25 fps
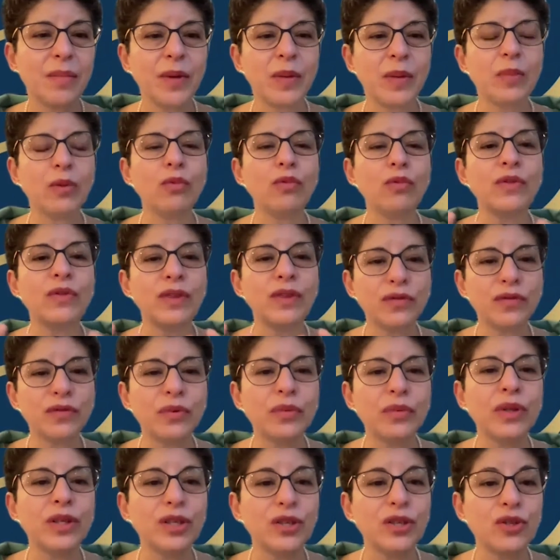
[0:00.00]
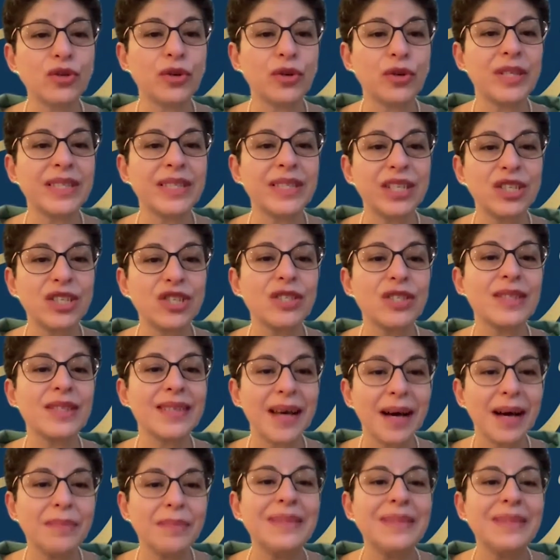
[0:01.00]
people with different religious
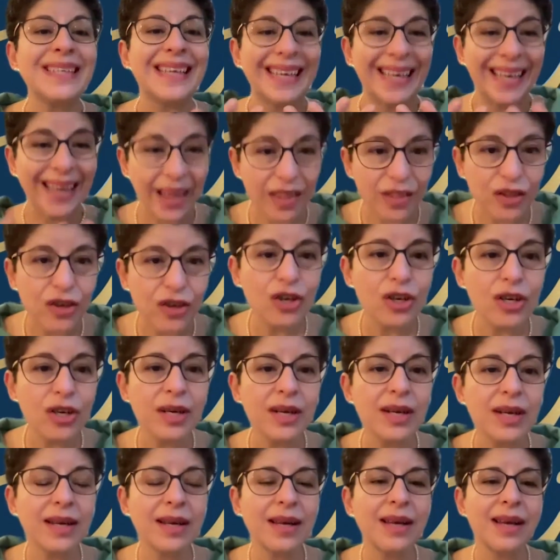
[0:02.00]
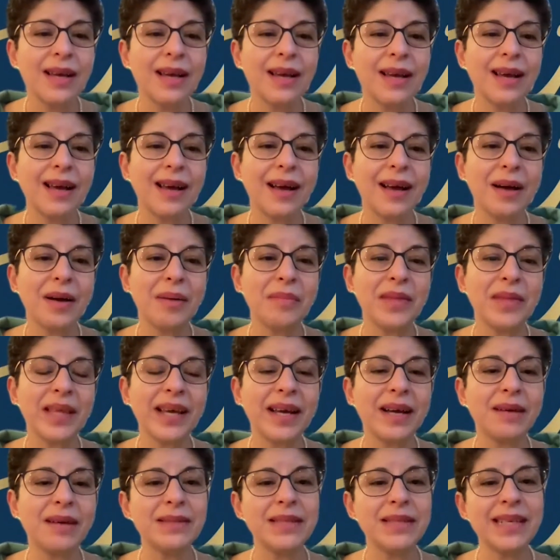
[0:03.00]
orientations come together.
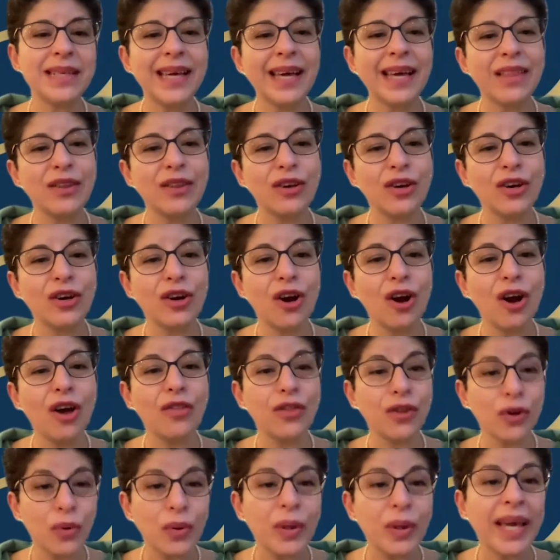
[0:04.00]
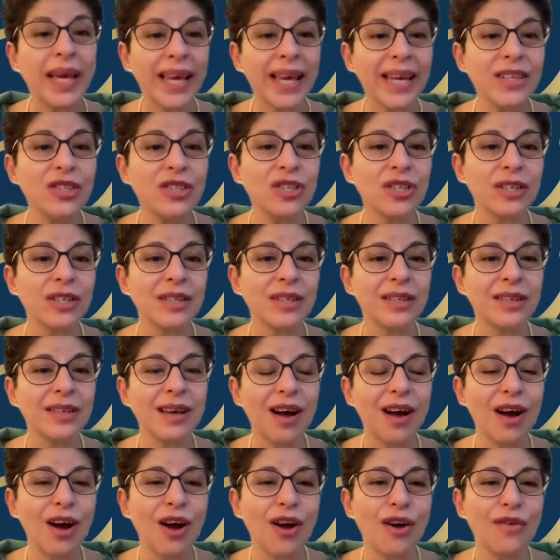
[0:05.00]
They come together on the occasion
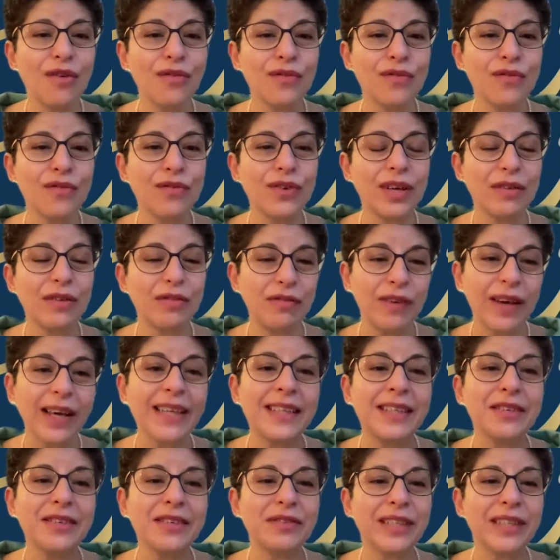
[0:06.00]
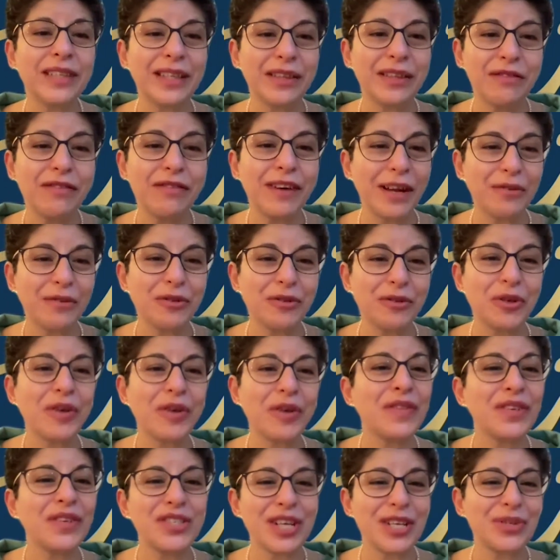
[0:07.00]
of effectively the founder
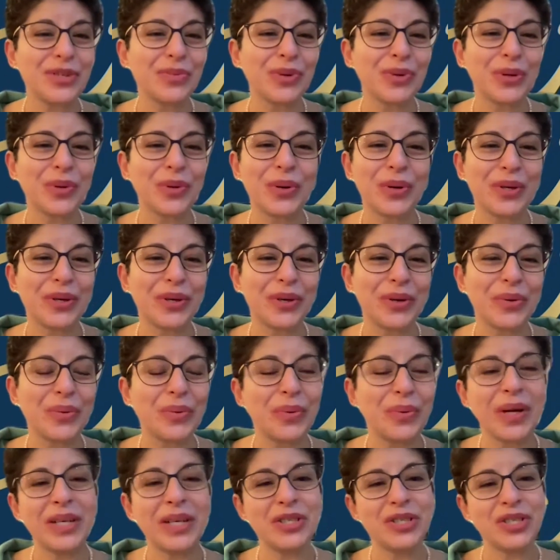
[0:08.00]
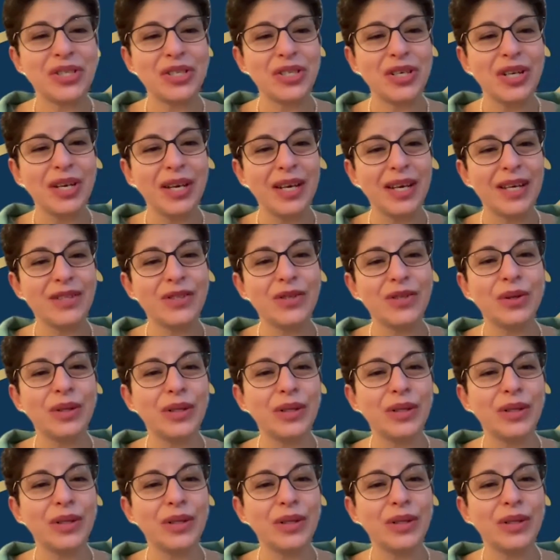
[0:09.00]
of the Jesuit order, which His